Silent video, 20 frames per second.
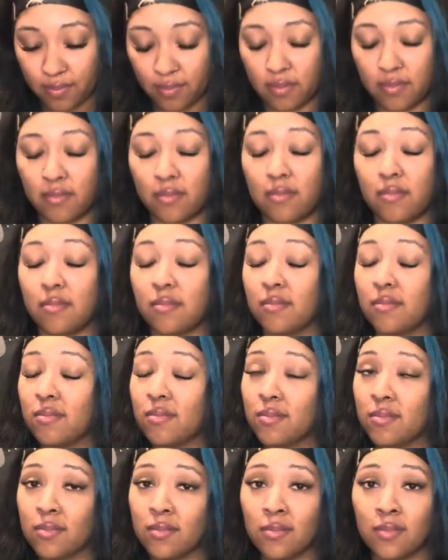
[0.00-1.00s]
Mm.
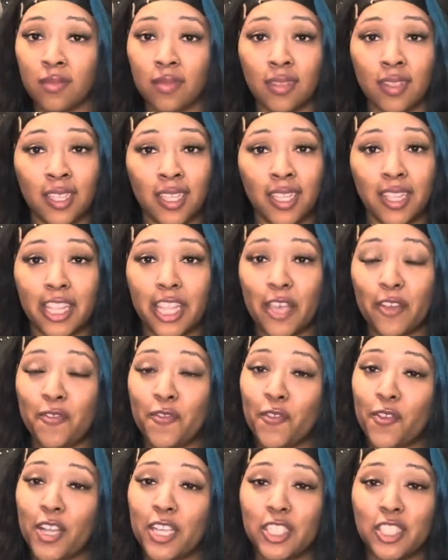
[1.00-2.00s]
That
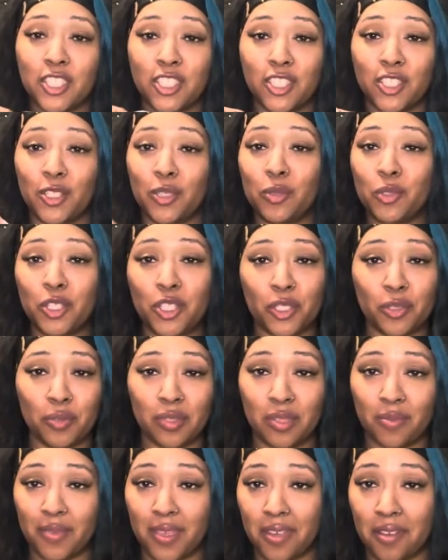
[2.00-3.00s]
fresh new shoe
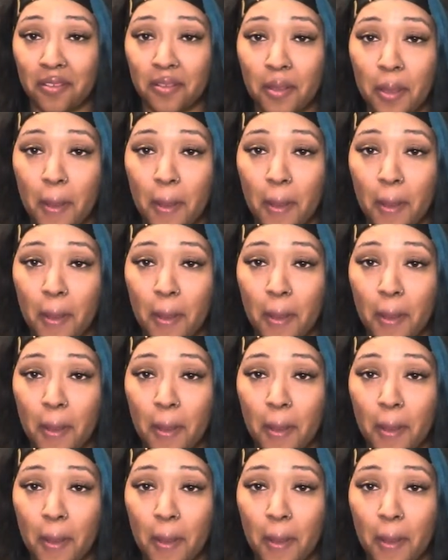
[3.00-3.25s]
smell.